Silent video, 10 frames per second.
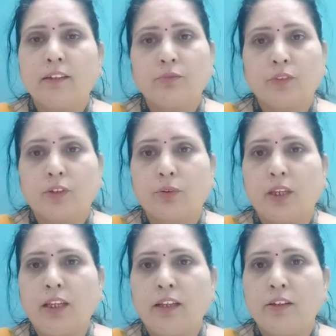
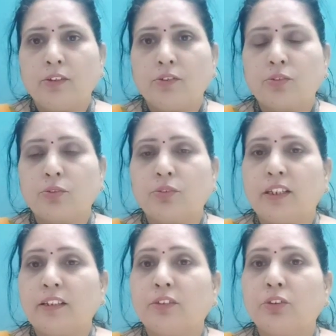Okay, so
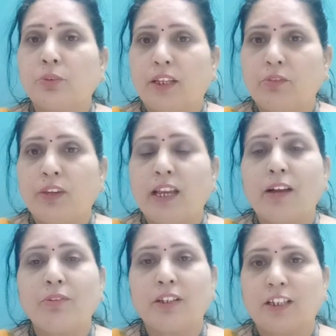today we
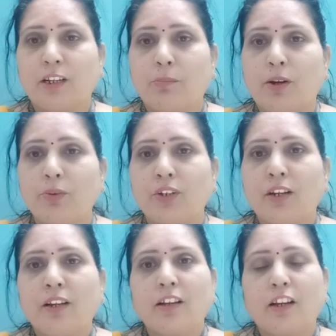have learned about
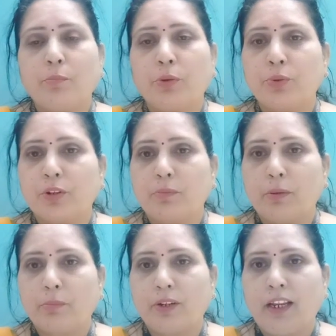computer
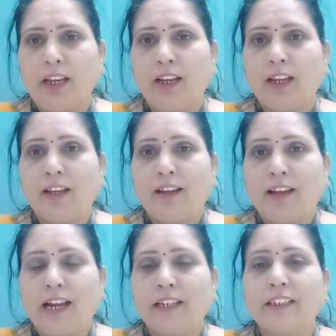memory
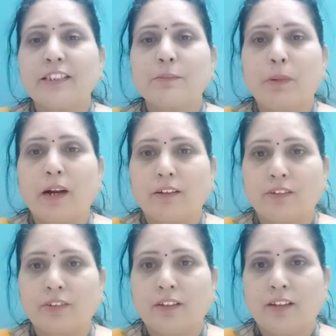and its
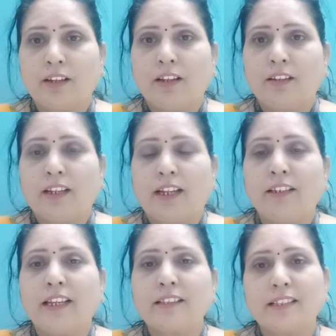part. In
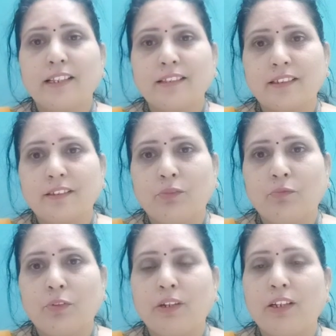next lesson
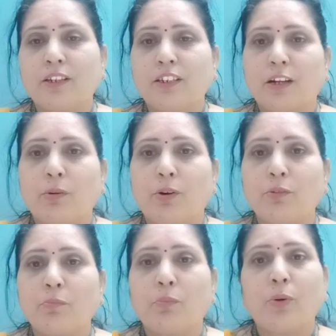we will learn
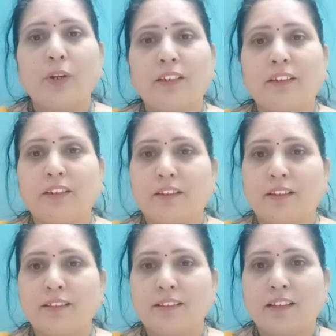about more in
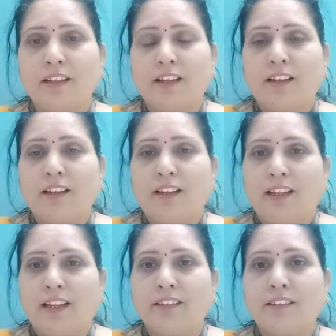details
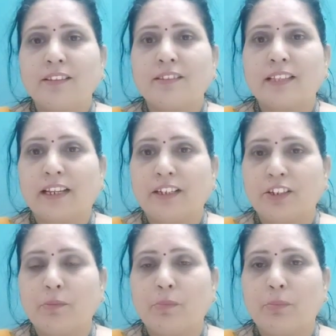in
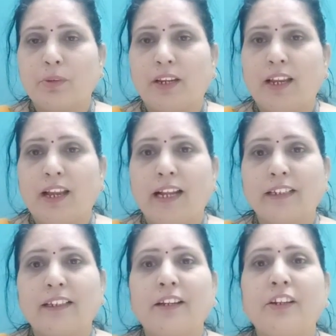secondary memory
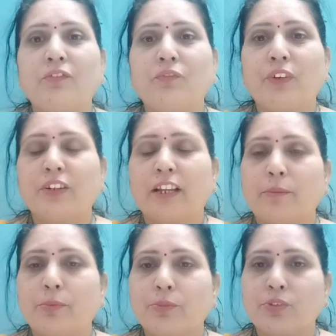and their different
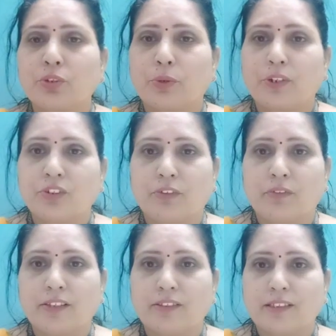type of storage
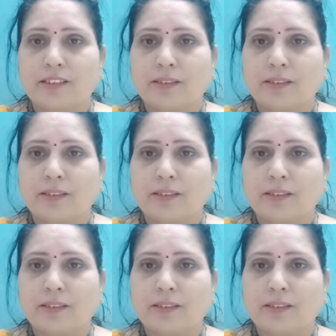device.